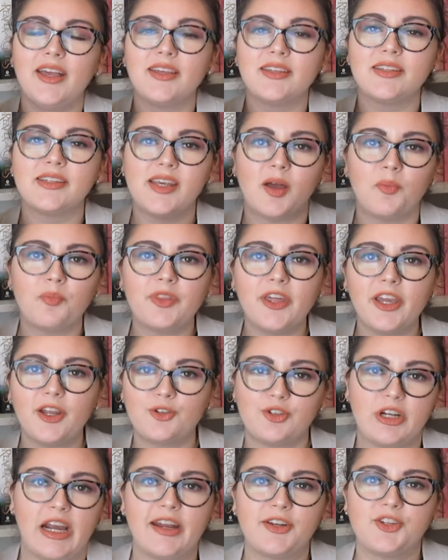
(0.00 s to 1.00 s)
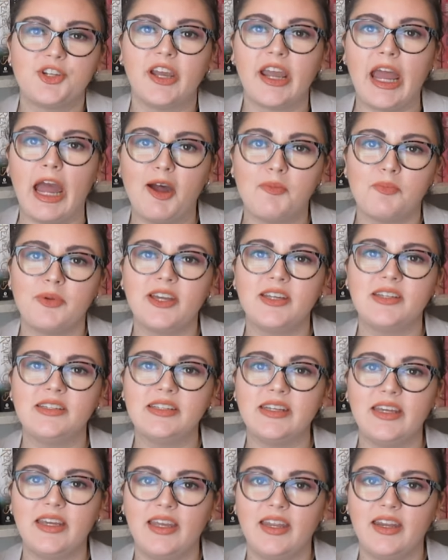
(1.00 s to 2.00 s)
Something tragic happened
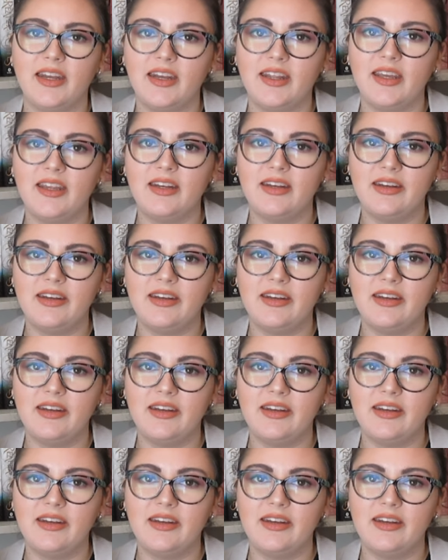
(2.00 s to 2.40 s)
in